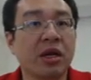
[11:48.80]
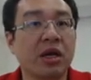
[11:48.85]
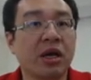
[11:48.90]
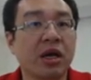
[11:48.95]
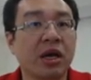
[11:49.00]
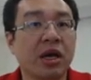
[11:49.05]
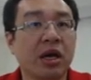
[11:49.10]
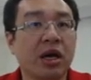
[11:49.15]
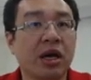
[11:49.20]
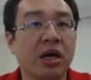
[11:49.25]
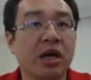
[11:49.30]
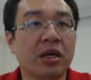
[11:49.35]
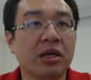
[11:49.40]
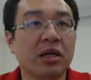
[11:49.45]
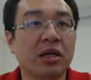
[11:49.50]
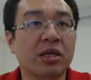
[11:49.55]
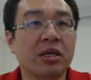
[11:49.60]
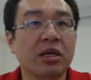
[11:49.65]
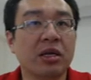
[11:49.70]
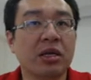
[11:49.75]
And
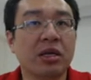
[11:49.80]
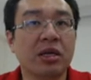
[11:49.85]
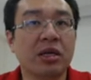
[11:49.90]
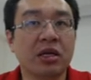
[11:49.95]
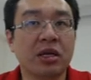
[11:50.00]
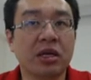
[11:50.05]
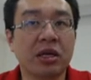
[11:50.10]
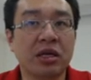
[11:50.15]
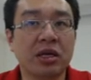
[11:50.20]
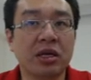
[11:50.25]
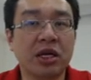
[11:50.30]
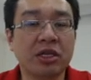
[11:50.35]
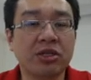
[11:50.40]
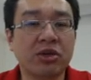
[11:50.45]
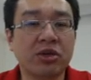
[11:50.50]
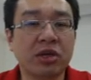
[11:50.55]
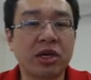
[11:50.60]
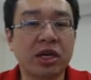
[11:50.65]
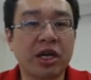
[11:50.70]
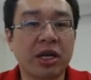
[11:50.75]
in the
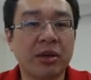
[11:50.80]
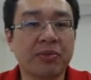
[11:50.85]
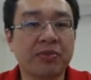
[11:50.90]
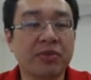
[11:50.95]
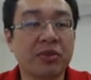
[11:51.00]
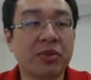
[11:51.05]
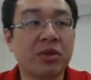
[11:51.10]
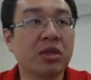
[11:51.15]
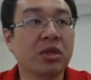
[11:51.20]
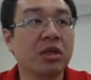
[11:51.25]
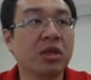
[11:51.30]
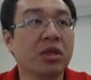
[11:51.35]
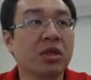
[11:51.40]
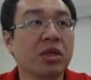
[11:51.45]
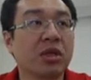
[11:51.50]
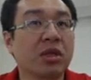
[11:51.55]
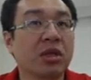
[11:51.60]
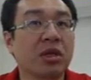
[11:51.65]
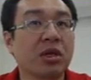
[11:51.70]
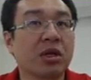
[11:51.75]
actual game,
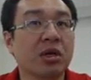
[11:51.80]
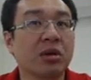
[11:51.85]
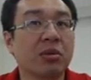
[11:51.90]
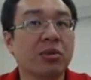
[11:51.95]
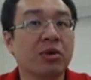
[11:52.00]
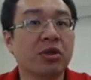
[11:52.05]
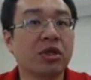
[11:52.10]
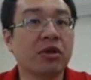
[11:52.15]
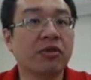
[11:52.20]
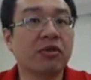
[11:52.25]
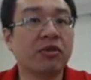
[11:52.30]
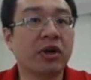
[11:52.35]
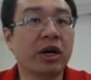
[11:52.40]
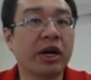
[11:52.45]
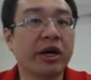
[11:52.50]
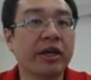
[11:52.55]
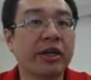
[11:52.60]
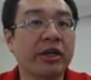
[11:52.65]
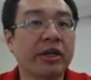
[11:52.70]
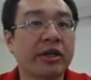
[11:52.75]
the beautiful
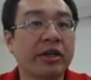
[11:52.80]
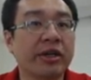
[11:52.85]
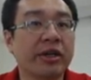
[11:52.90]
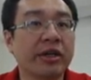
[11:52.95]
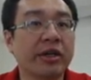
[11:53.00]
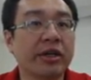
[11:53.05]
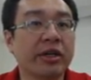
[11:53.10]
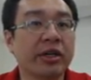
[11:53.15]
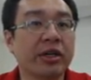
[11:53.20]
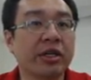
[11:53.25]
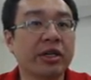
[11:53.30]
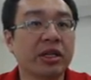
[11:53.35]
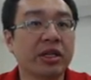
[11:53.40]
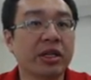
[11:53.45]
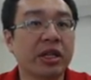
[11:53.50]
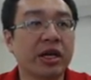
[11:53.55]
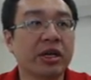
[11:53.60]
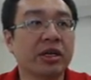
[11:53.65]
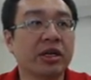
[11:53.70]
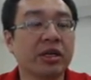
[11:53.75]
idea
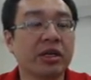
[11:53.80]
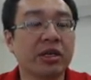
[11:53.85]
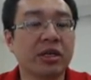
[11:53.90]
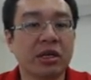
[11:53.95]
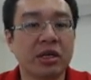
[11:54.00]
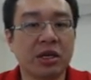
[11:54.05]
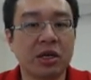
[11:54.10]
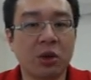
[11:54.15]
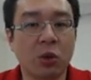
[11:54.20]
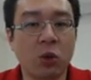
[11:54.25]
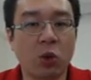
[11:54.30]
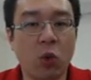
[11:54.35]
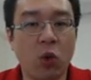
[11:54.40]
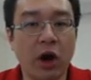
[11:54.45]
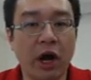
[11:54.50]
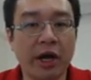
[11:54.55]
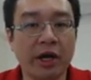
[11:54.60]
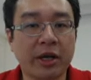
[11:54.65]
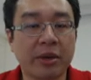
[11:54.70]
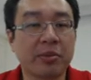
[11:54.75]
that the
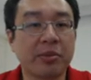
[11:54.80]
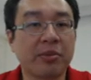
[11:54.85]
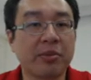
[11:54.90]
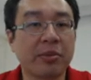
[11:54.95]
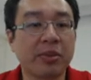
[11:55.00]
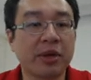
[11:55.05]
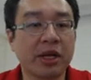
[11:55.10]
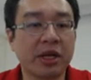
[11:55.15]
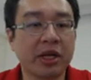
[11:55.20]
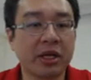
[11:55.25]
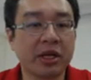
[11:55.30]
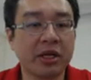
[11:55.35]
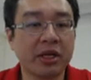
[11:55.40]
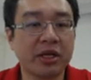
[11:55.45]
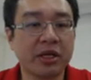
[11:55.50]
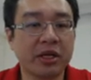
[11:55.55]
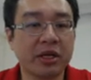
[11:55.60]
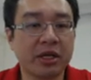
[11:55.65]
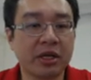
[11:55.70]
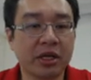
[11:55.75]
white play
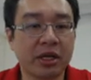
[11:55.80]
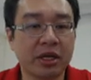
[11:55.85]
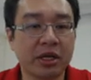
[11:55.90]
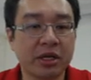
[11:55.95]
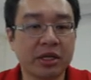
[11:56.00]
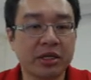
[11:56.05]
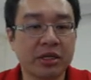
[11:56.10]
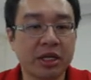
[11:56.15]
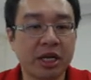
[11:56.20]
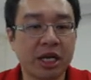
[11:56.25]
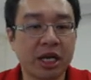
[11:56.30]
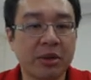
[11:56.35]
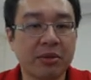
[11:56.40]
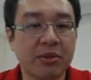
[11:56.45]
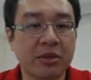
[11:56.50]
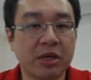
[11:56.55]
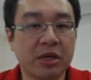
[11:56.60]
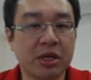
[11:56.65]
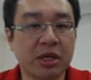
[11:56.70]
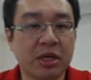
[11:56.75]
in this game
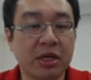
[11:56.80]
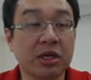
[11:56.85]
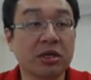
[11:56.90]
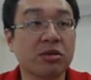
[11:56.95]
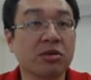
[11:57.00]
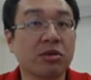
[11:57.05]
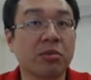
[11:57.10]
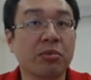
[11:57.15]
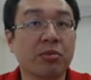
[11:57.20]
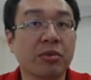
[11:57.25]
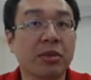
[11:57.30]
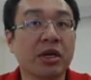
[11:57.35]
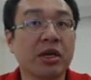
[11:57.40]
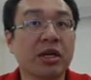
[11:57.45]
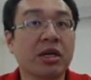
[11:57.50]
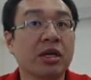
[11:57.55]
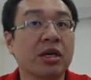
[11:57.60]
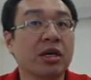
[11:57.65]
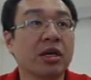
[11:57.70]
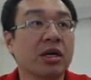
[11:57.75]
is to
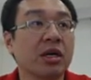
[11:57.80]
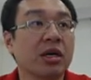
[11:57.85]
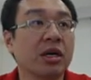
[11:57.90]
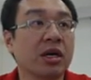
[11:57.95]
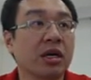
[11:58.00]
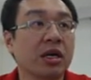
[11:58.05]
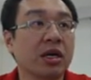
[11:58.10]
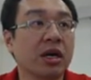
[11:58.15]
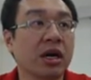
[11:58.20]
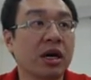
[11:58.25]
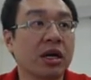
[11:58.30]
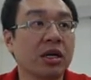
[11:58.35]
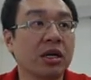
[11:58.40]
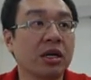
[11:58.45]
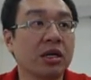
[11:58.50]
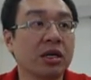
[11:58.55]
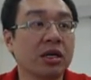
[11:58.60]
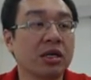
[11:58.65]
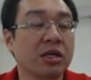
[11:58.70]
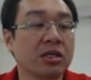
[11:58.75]
make
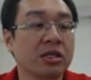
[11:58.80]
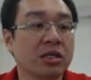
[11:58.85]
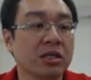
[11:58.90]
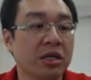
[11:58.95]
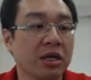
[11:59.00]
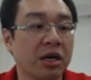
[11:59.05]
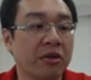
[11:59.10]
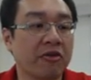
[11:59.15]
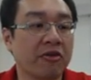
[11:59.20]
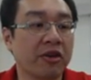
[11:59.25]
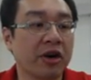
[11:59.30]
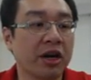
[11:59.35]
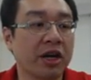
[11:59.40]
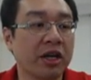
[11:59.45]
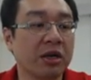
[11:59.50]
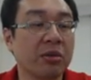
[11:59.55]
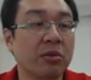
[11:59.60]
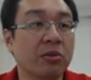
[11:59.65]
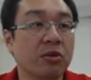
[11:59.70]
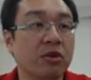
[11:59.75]
another
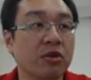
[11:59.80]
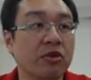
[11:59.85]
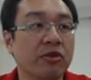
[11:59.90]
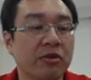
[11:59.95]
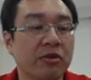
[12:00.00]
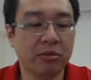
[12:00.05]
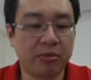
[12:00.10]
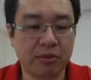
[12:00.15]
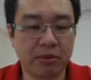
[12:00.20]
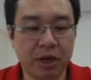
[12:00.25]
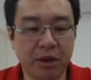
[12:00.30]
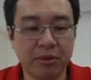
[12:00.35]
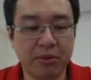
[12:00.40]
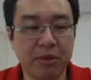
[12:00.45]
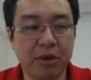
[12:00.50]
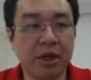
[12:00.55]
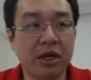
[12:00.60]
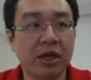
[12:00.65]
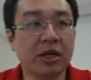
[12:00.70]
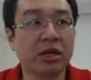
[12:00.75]
sacrificing move by
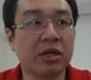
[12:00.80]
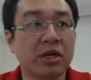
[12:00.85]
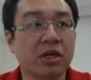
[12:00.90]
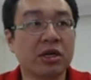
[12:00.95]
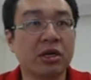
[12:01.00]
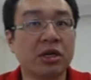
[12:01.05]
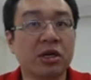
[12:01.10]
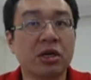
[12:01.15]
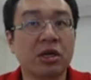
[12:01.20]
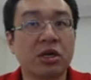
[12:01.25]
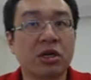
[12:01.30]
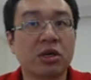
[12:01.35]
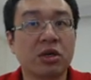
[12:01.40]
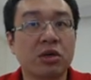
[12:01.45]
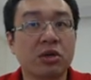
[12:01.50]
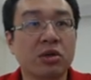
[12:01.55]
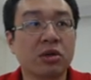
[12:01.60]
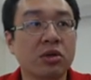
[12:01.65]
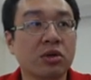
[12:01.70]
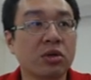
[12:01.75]
playing a
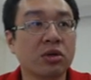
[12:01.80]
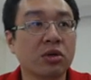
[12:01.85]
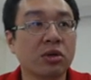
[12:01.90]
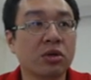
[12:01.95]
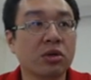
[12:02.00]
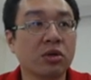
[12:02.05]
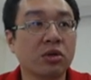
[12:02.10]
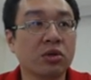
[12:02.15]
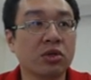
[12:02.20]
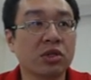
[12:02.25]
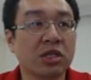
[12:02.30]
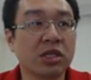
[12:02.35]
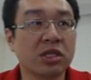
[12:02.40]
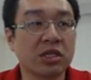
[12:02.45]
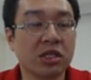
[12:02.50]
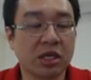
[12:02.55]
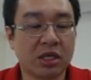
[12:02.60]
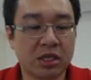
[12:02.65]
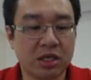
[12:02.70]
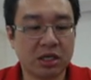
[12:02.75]
rook to
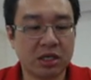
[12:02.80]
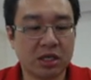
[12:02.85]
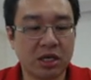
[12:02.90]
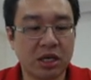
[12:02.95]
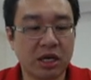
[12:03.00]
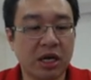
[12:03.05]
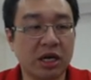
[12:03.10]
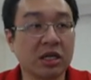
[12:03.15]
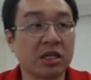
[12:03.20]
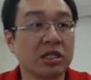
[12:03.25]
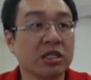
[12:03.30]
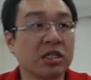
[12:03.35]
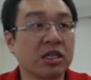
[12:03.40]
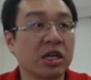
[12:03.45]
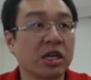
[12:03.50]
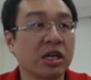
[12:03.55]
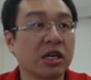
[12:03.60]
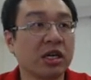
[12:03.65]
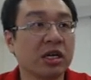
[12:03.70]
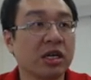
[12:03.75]
c6 and check
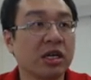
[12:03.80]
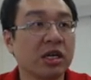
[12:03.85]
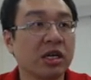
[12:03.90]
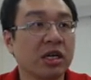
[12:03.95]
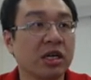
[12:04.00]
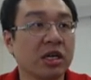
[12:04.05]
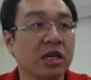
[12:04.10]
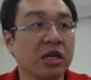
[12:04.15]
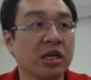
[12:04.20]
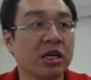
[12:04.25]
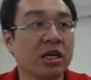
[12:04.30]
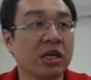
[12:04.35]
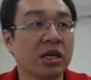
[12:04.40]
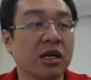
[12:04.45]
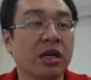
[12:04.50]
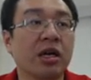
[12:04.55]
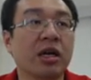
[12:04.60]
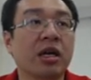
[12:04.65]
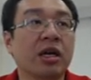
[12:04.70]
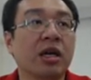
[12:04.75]
the king.
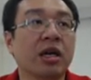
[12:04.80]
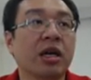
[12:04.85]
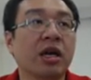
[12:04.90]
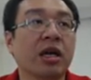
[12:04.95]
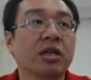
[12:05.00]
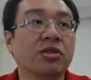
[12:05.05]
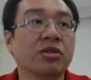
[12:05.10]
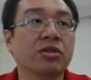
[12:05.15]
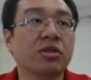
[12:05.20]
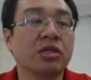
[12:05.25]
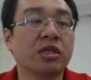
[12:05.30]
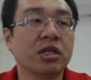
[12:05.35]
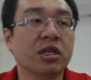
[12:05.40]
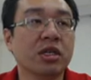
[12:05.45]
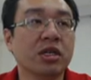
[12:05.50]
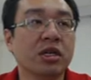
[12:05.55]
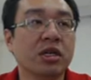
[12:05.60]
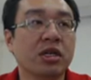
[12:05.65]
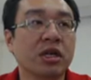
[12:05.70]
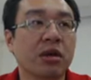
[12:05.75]
As you see,
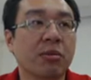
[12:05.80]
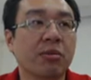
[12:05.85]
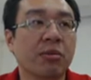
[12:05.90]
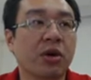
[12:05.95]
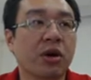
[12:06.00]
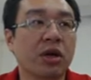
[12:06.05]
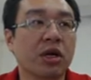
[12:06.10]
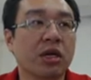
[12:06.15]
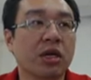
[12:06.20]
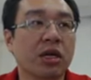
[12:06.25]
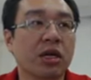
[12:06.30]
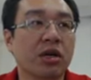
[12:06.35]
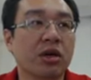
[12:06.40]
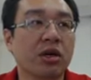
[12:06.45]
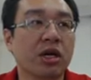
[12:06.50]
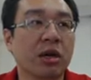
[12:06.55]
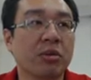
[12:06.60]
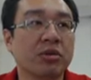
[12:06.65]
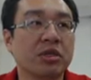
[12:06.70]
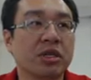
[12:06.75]
the pawn cannot
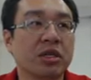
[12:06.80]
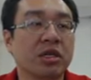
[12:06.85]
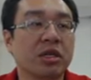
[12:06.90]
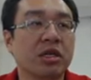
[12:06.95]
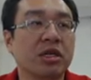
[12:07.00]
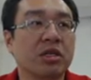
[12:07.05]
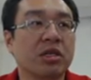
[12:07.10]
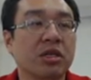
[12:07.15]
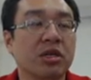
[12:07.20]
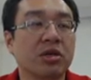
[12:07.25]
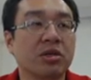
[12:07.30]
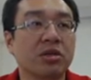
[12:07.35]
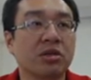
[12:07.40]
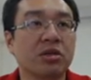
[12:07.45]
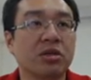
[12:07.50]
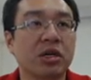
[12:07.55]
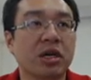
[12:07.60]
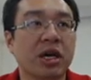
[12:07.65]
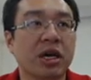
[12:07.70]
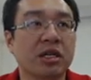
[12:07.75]
capture the rook
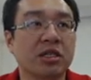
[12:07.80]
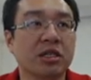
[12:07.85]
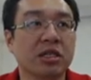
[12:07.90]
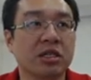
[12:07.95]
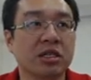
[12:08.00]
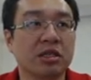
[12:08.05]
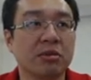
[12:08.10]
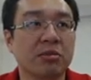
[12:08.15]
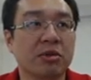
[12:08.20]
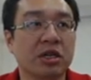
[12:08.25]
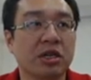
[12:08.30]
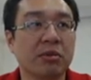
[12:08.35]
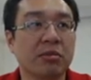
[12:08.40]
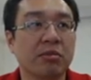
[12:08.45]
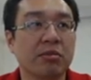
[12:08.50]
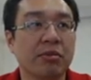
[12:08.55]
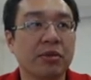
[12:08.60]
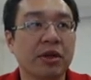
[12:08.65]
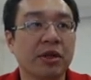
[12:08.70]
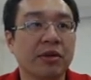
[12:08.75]
as it's being
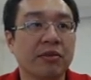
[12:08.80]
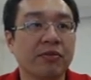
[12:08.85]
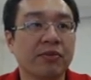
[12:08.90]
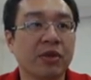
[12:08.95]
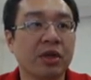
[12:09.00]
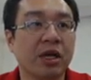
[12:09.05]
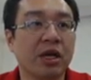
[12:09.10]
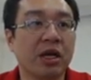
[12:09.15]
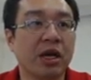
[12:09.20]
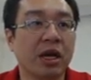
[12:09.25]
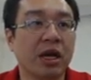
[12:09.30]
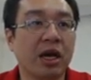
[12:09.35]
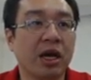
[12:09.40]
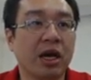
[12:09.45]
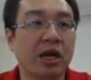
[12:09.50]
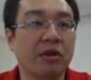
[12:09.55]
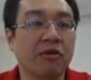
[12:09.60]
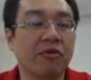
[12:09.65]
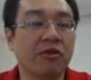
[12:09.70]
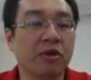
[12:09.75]
pinned,
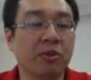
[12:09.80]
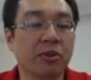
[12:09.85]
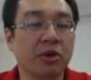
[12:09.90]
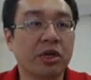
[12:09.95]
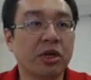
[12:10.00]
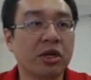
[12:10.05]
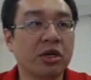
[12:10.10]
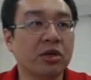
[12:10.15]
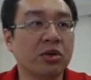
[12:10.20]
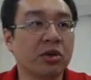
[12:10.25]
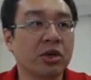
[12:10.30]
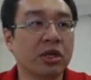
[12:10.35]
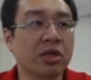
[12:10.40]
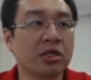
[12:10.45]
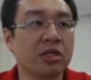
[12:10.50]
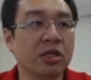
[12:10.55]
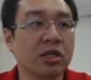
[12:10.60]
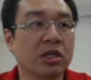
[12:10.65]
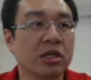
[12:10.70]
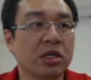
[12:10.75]
and from here you can
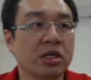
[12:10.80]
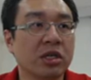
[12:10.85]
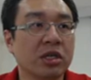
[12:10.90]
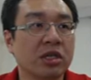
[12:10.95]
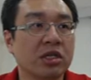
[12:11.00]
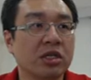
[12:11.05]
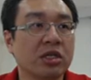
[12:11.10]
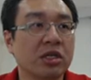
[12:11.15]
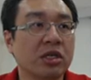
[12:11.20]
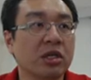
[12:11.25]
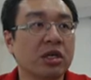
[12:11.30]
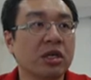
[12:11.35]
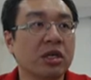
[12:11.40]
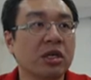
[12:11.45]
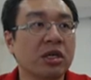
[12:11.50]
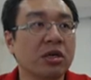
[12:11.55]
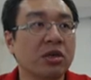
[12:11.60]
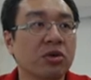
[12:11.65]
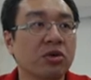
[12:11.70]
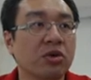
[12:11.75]
see this
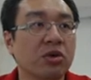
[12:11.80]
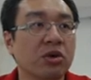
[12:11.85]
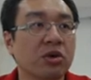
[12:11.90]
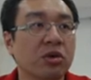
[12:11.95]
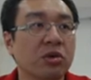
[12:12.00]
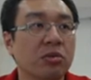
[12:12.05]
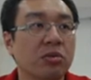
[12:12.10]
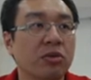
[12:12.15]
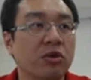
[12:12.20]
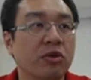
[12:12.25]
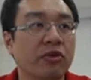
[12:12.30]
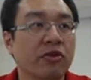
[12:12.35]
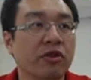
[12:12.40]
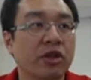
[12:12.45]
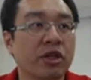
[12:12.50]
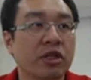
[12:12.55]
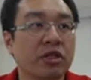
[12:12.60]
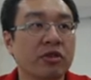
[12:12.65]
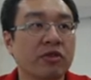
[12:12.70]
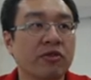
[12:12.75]
rook move
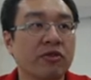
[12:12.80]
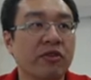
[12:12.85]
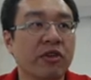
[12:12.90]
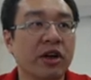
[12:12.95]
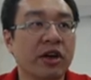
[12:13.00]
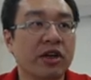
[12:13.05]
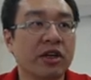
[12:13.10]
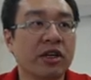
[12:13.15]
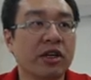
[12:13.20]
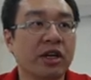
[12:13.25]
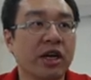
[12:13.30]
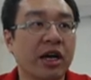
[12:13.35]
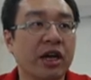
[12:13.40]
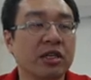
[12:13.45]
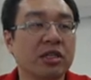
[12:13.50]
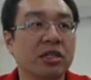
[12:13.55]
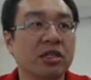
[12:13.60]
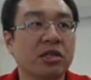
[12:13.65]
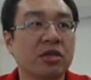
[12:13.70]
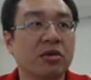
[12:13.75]
is very
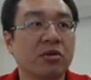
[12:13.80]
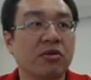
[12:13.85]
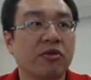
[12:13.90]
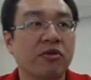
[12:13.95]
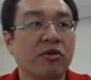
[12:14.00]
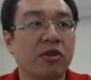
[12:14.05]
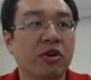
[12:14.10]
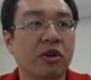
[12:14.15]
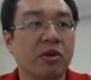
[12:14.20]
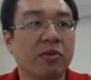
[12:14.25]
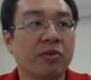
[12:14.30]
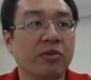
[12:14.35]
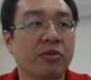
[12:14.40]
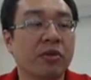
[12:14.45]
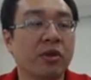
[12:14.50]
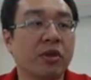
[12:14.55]
nice, from